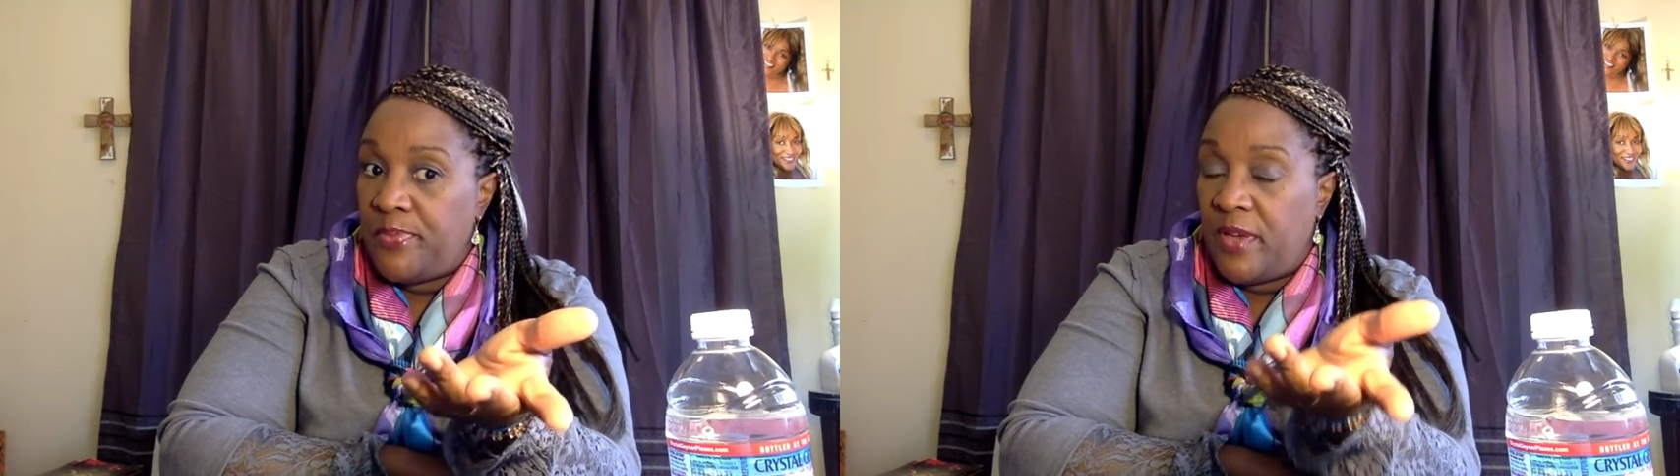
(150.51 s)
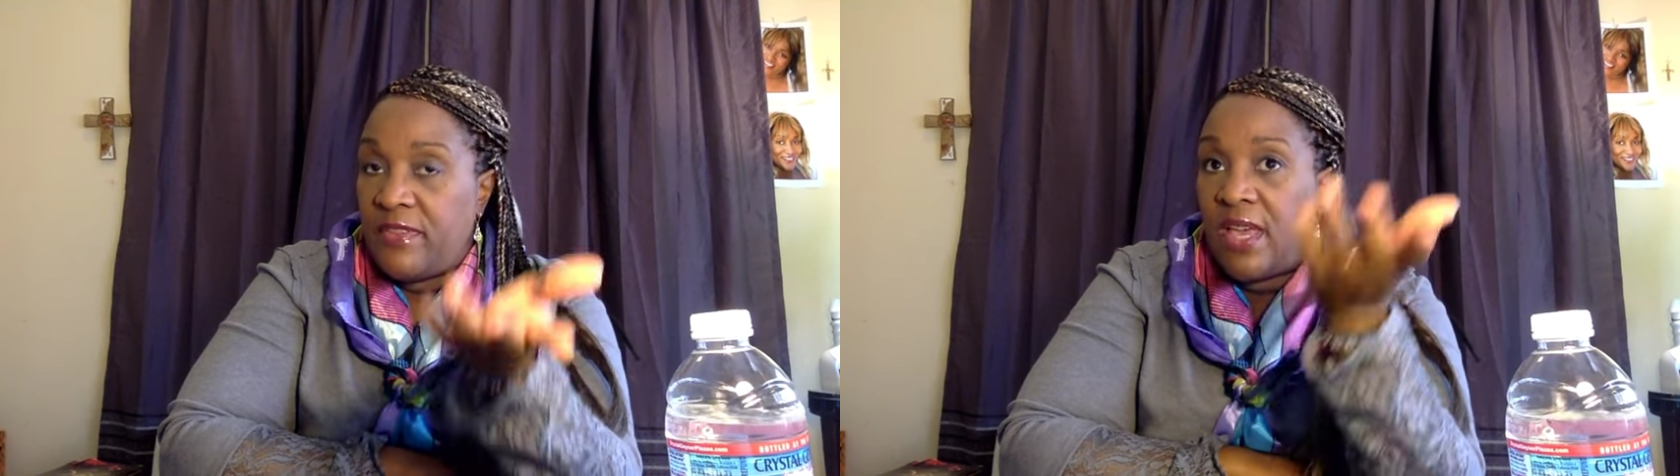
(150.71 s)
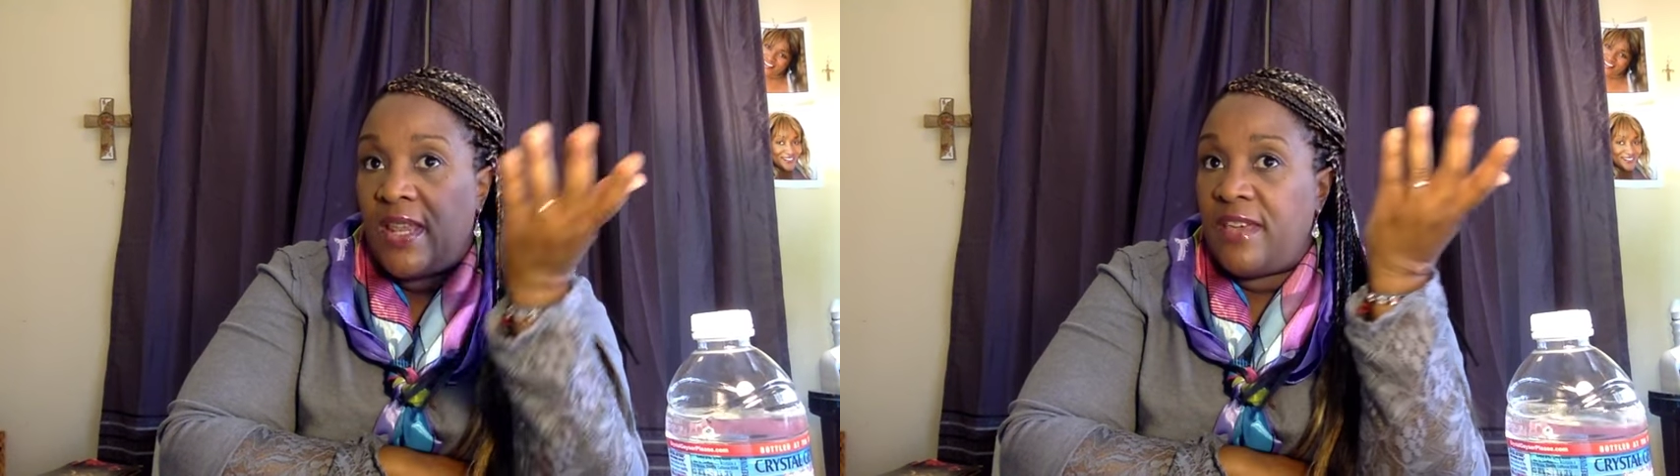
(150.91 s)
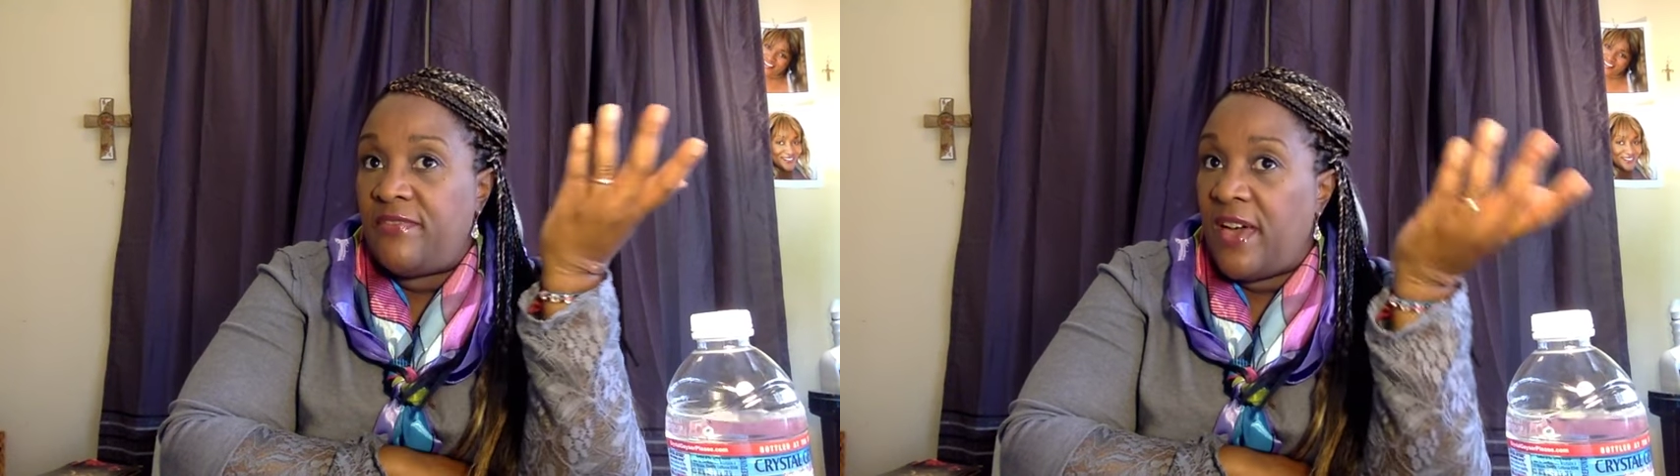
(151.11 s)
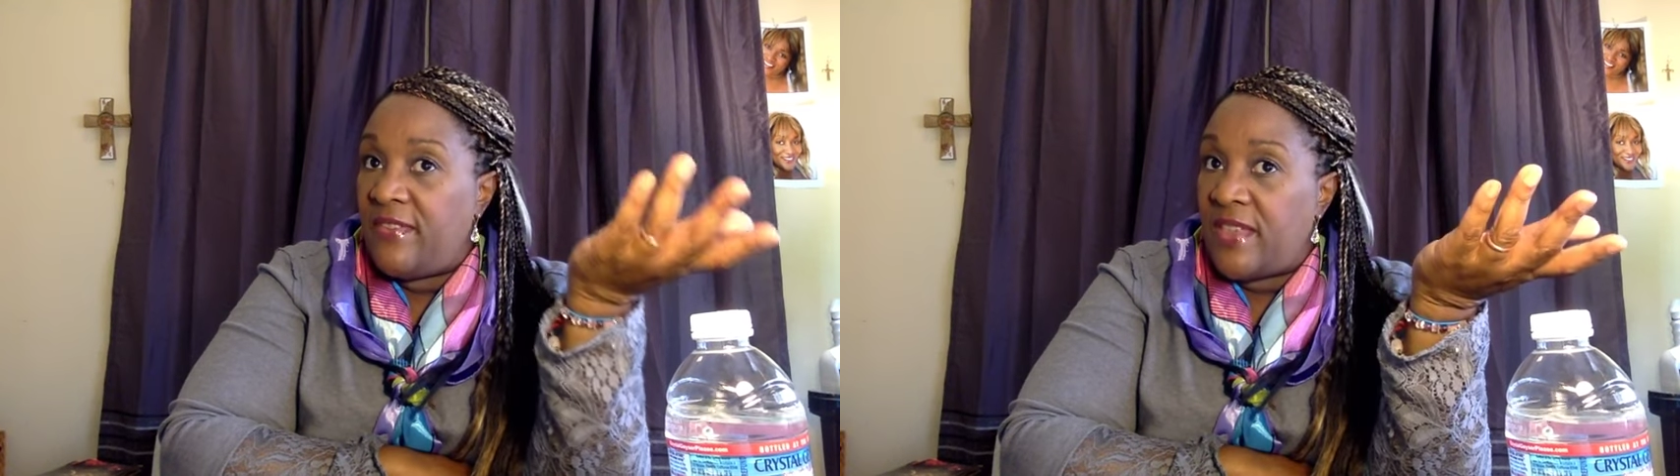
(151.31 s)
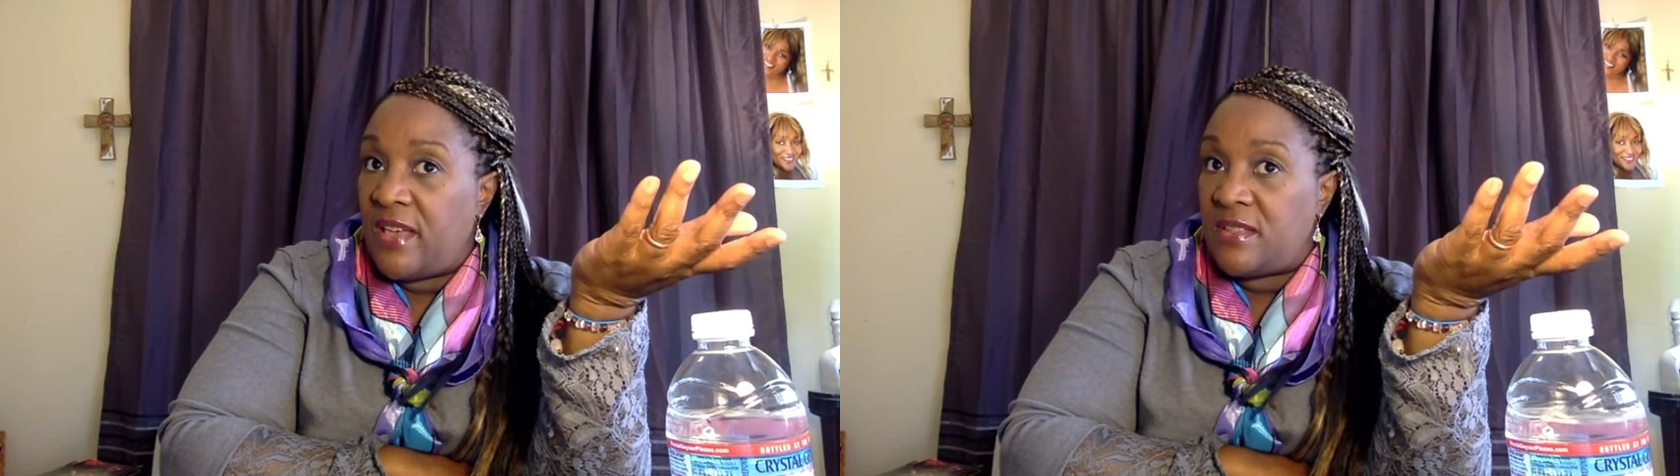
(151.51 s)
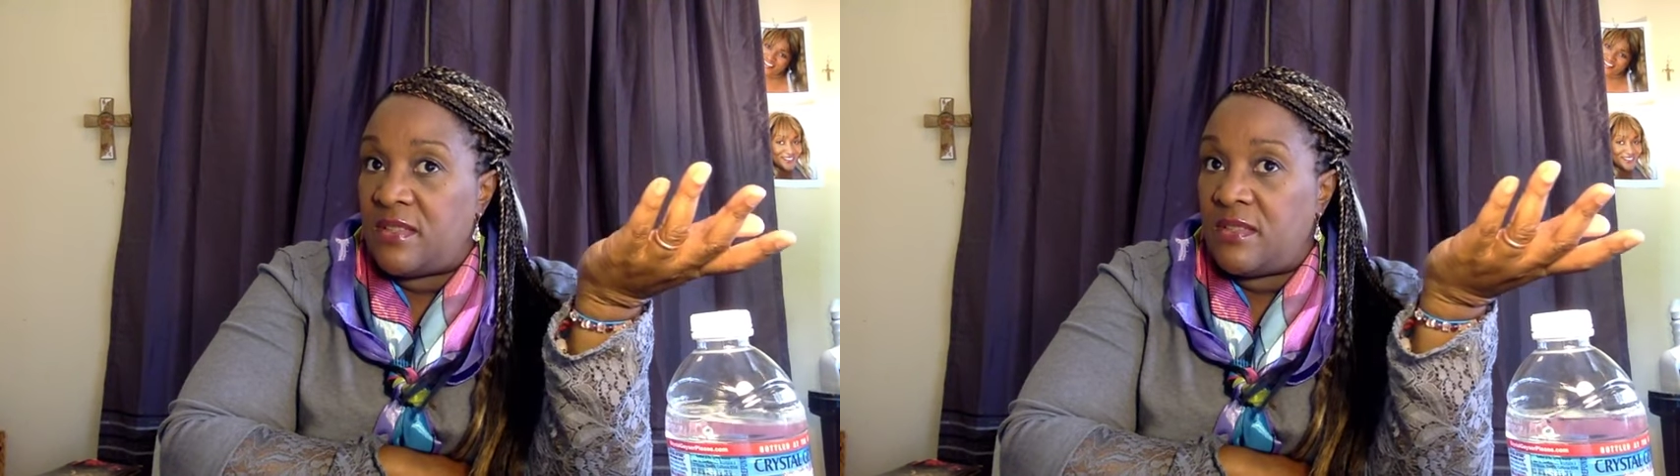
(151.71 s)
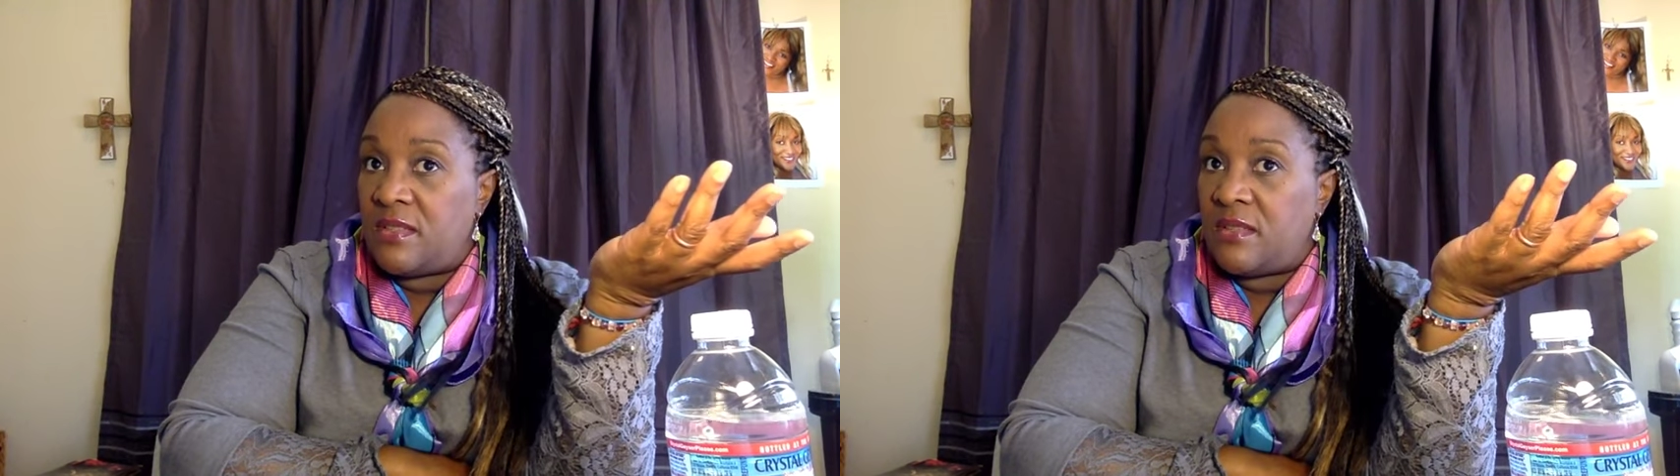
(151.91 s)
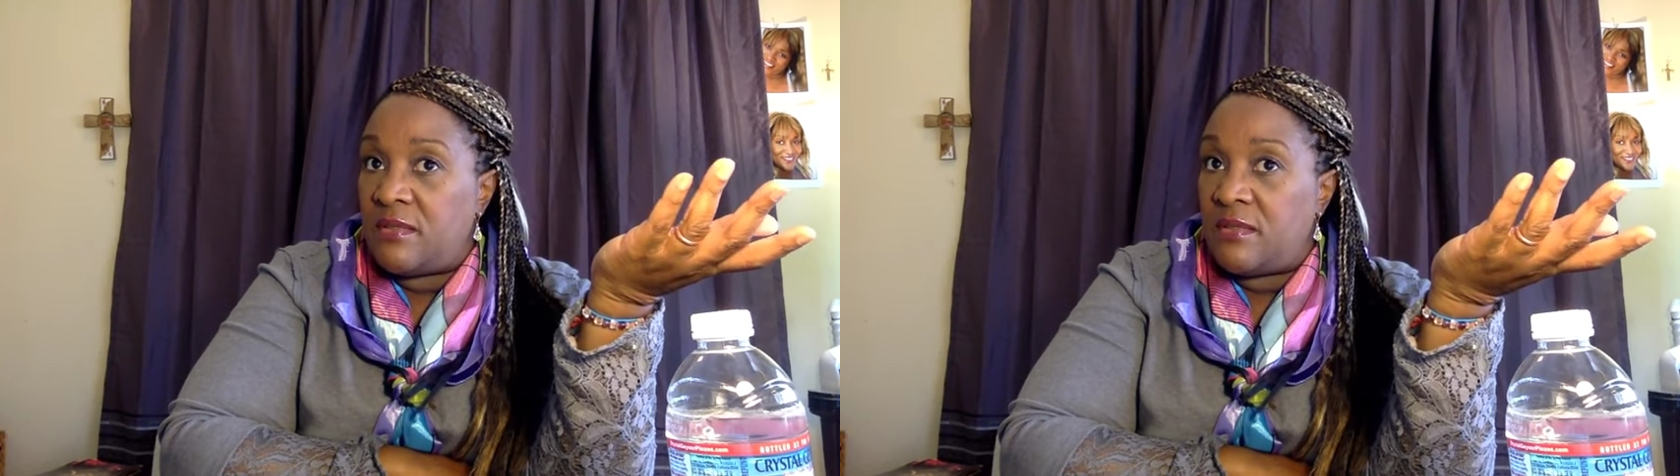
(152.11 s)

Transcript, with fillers: I've got like 5,000